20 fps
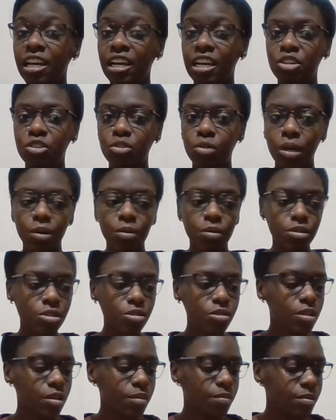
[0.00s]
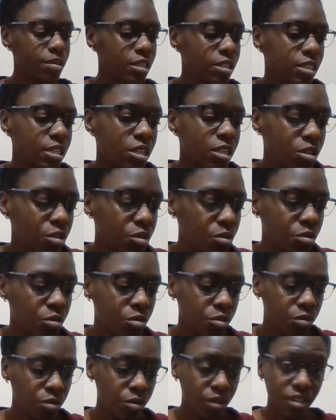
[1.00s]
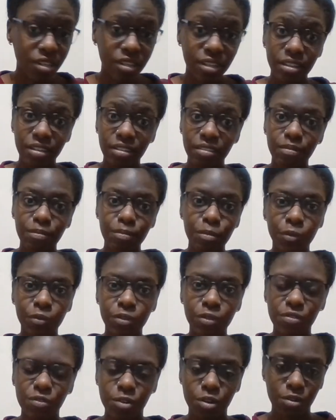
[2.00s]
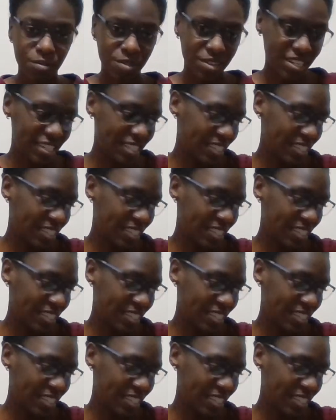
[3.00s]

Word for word: and Tranquil Tulip to see who moves forward.